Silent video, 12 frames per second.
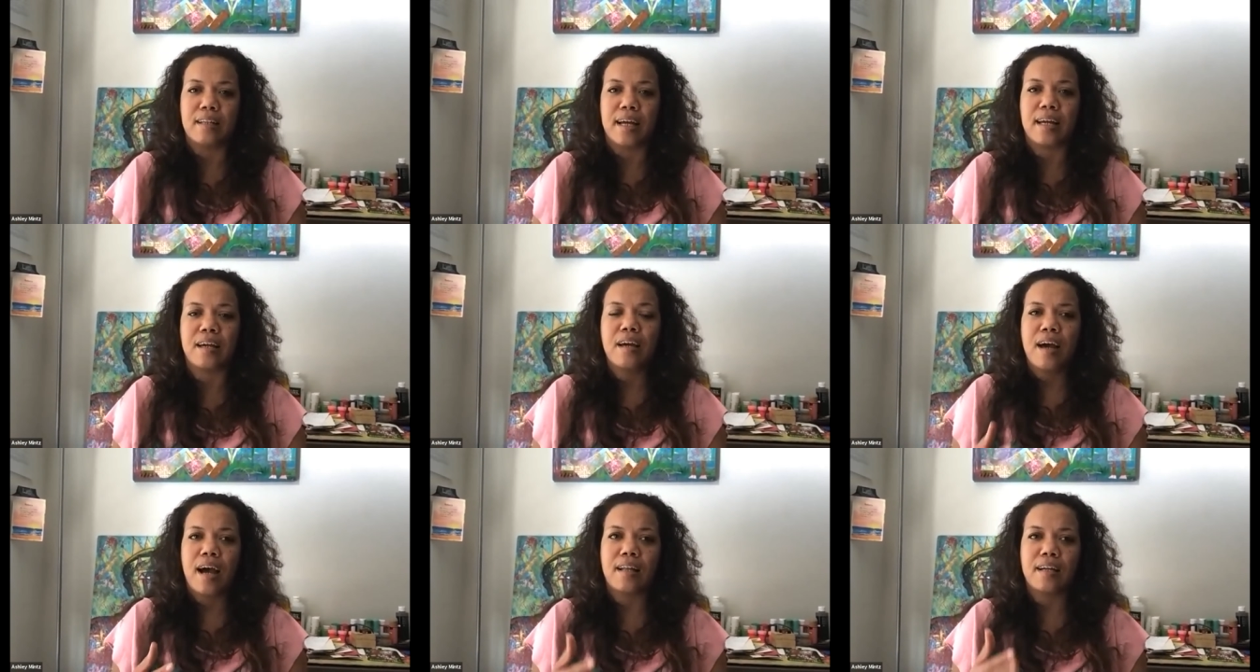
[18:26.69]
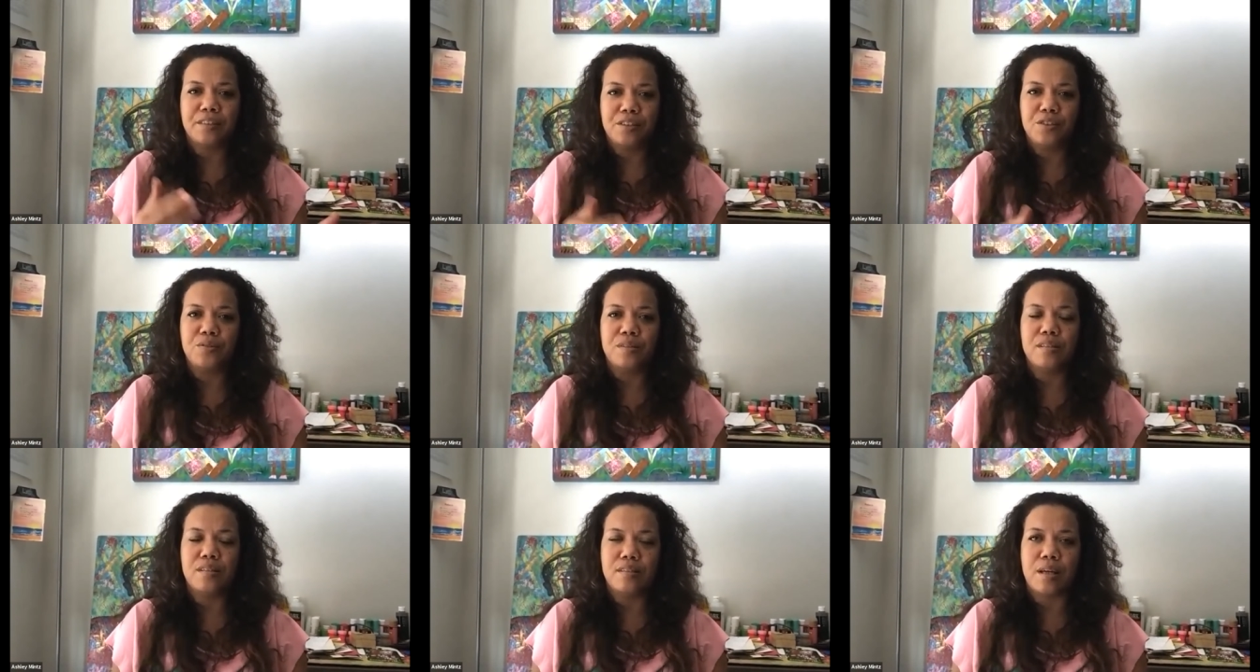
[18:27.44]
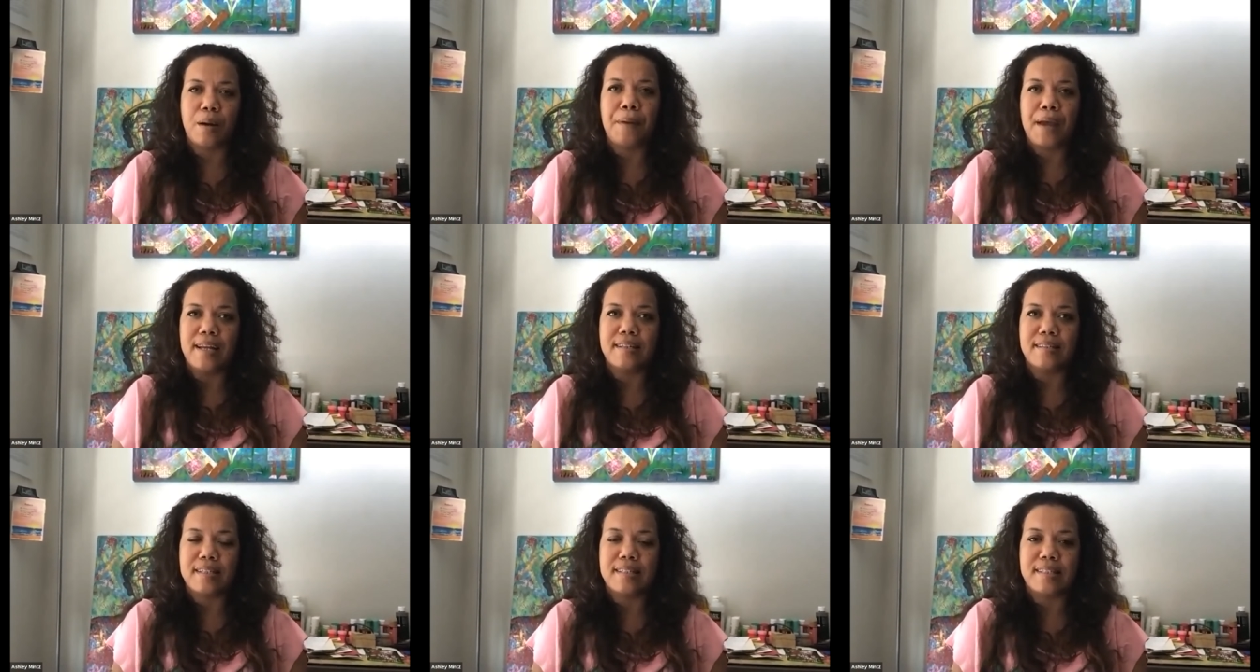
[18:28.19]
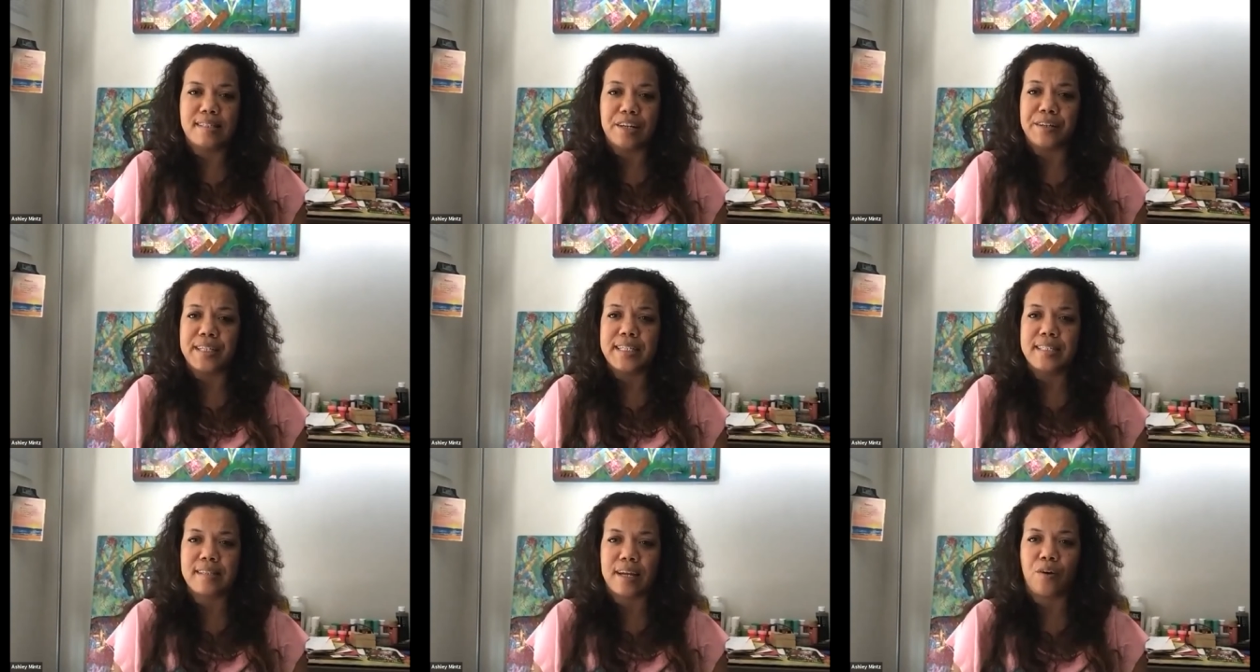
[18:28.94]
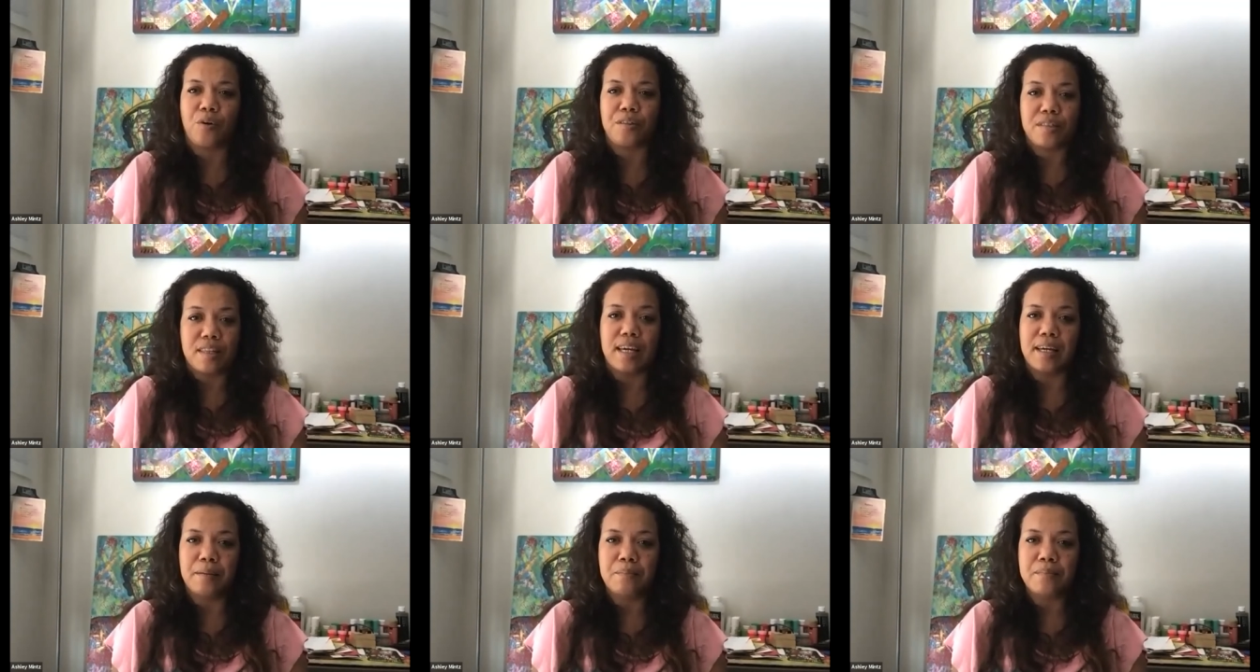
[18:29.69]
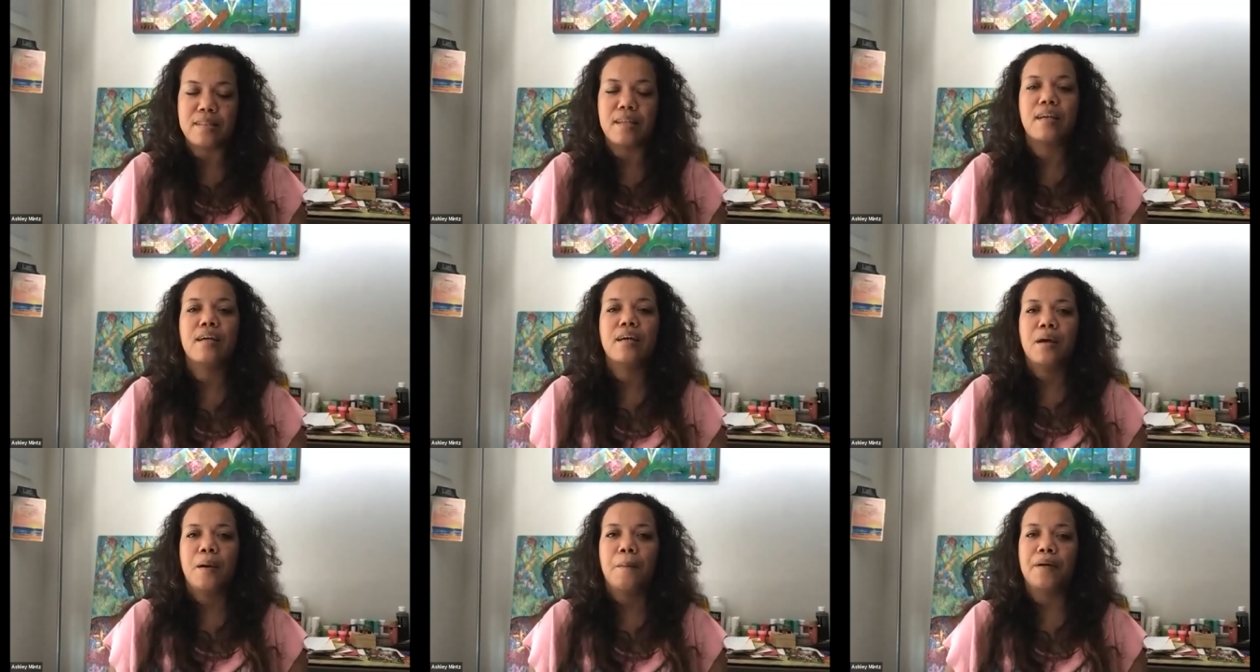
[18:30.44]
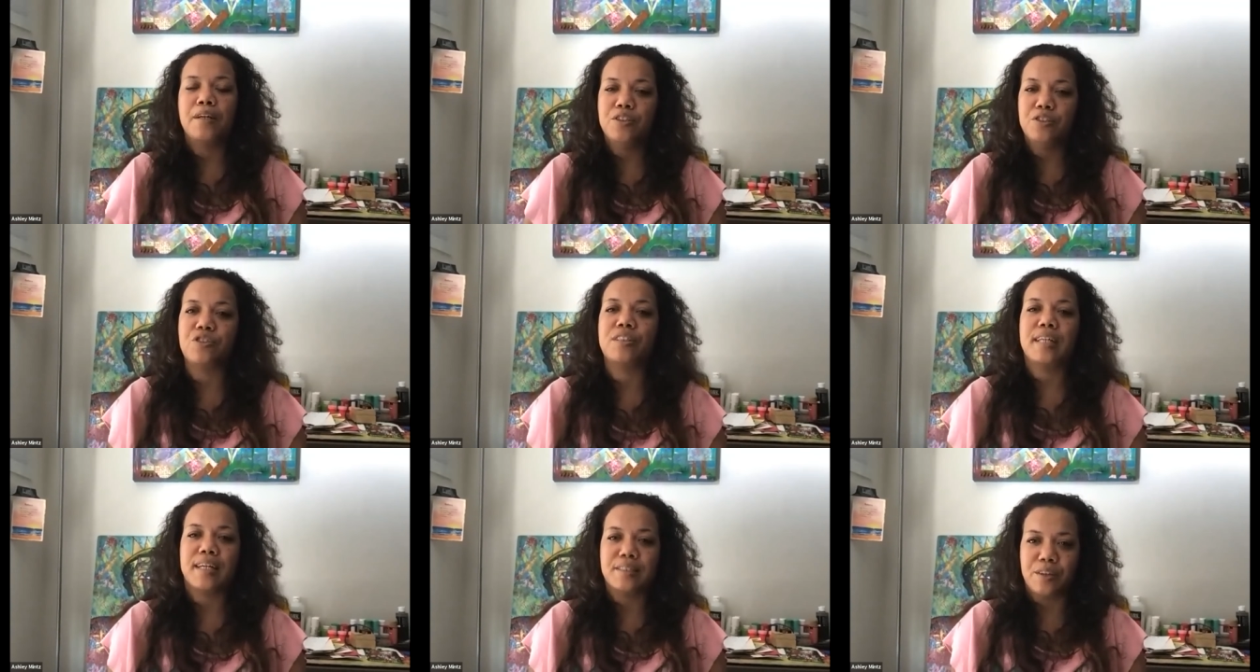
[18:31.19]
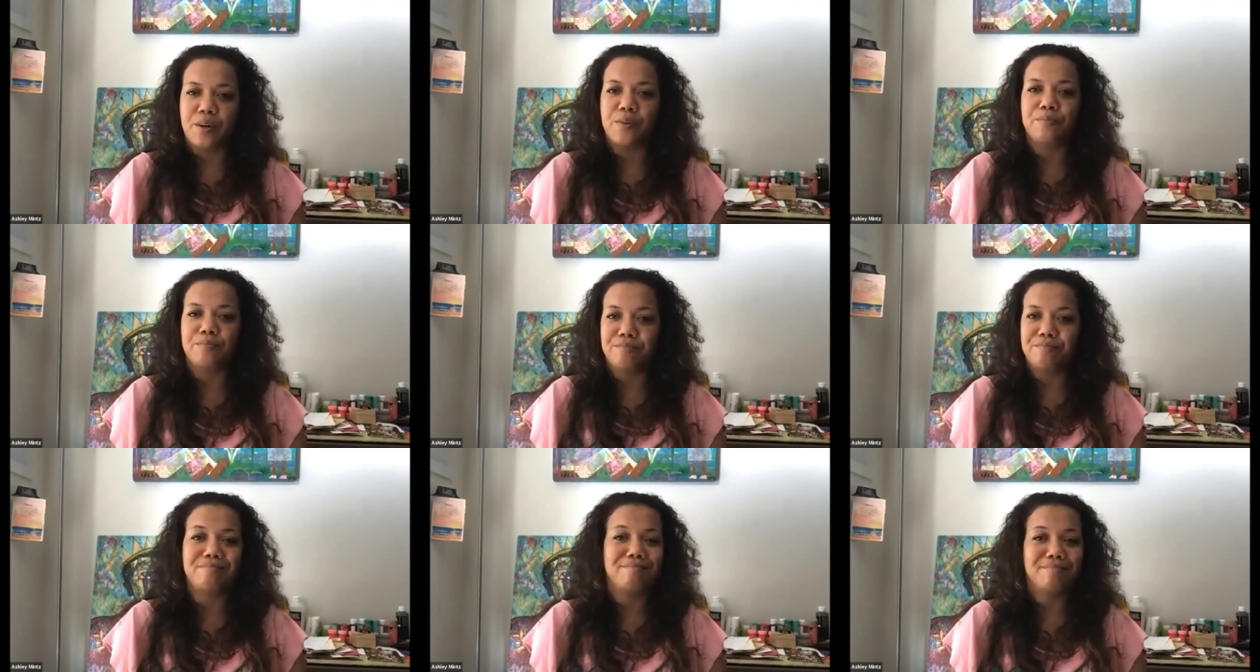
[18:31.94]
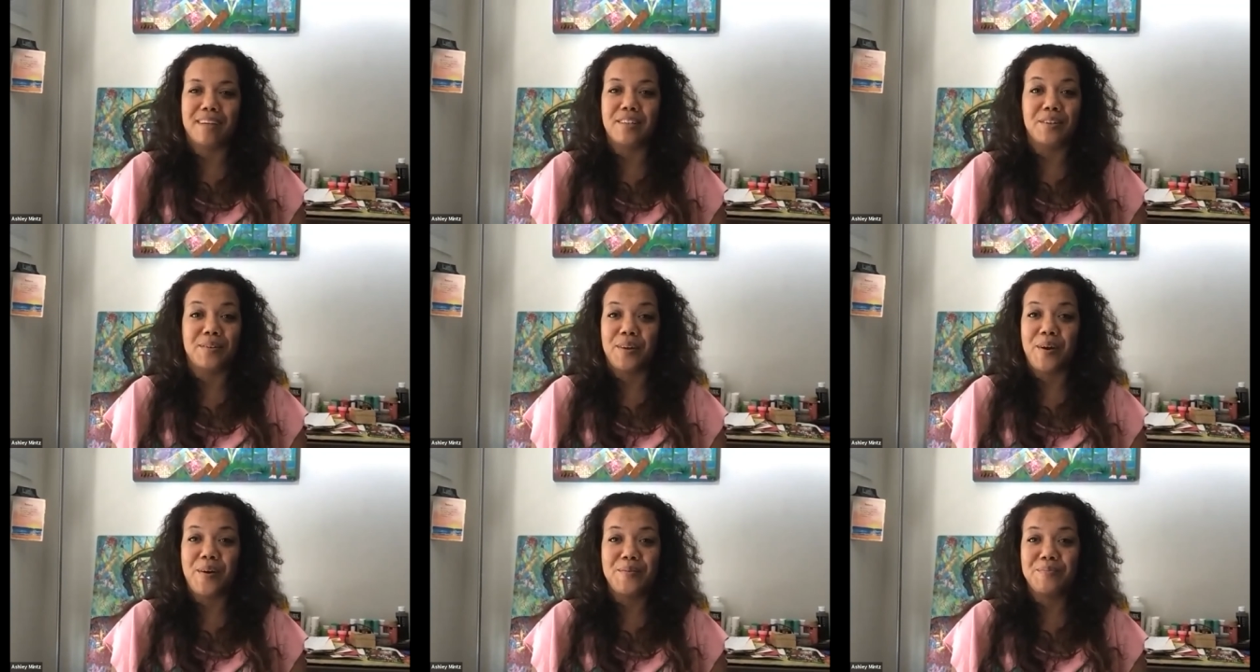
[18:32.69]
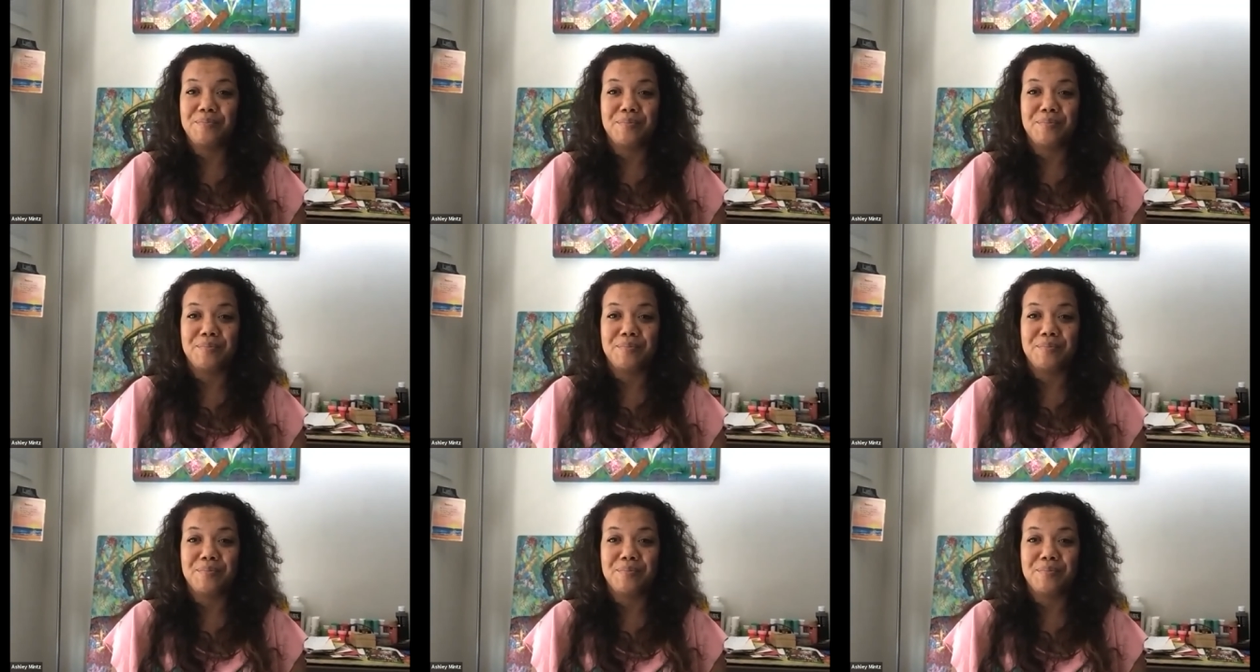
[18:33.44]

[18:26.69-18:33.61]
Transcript: Like I like to do some paintings in series, like, or themes, but usually I don't know.